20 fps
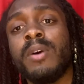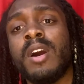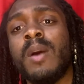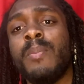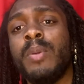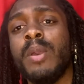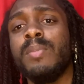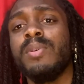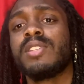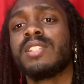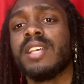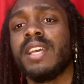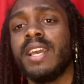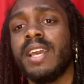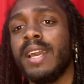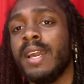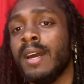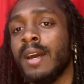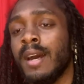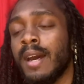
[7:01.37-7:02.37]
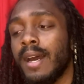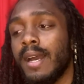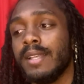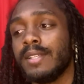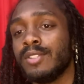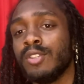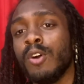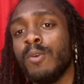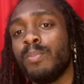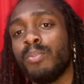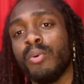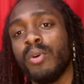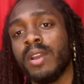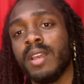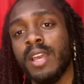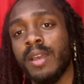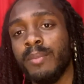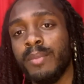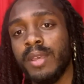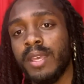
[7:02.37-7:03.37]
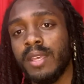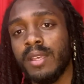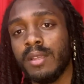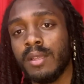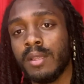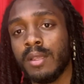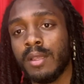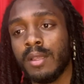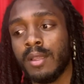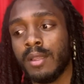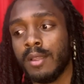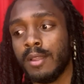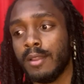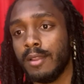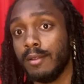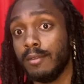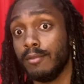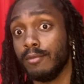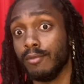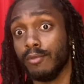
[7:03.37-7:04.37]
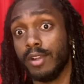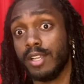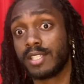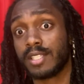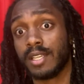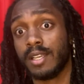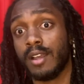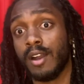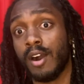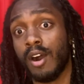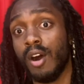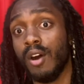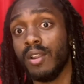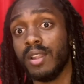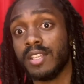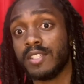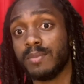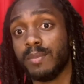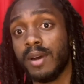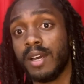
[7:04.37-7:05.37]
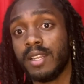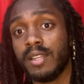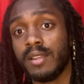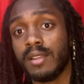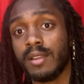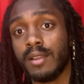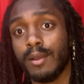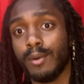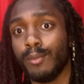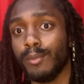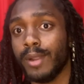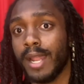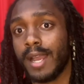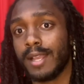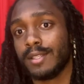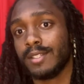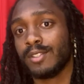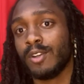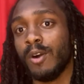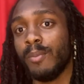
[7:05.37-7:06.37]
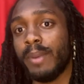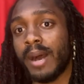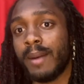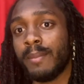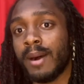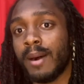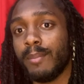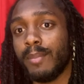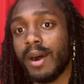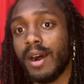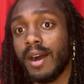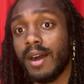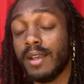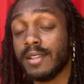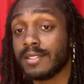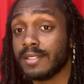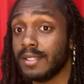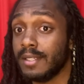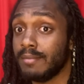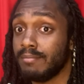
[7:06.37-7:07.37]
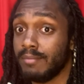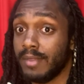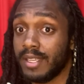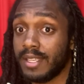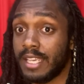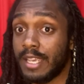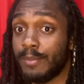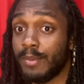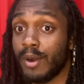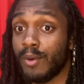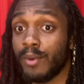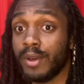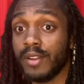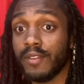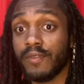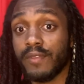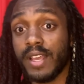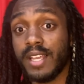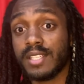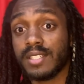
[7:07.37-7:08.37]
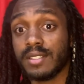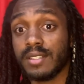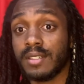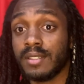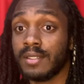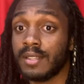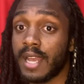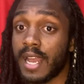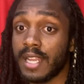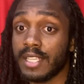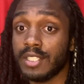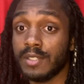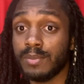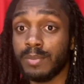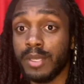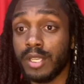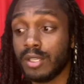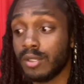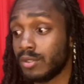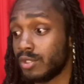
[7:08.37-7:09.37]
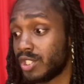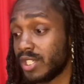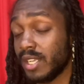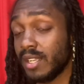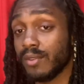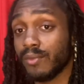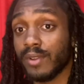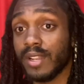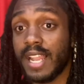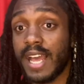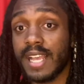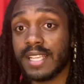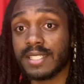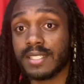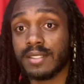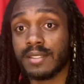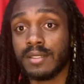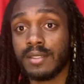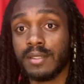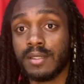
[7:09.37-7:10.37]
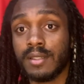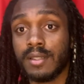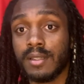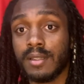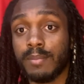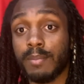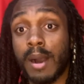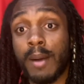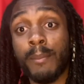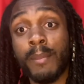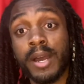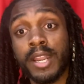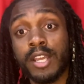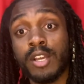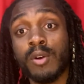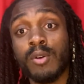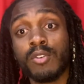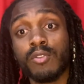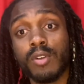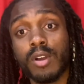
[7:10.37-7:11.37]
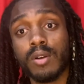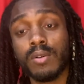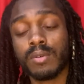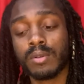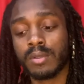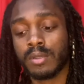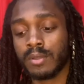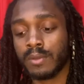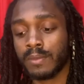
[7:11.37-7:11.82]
up, people saying, all ah, right, there's no point in me risking all this money when I can just go buy my bonds and keep up with inflation. I can just be chilling, relaxing. My money gonna grow.